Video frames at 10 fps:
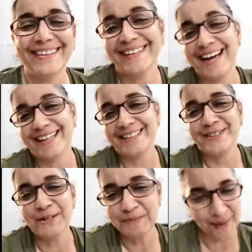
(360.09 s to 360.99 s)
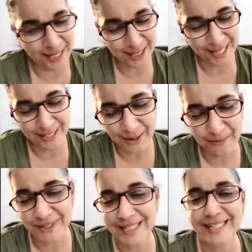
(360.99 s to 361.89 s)
get good paychecks,
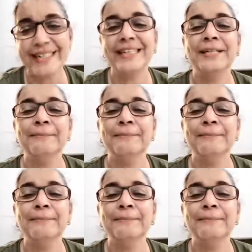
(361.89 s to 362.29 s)
obviously.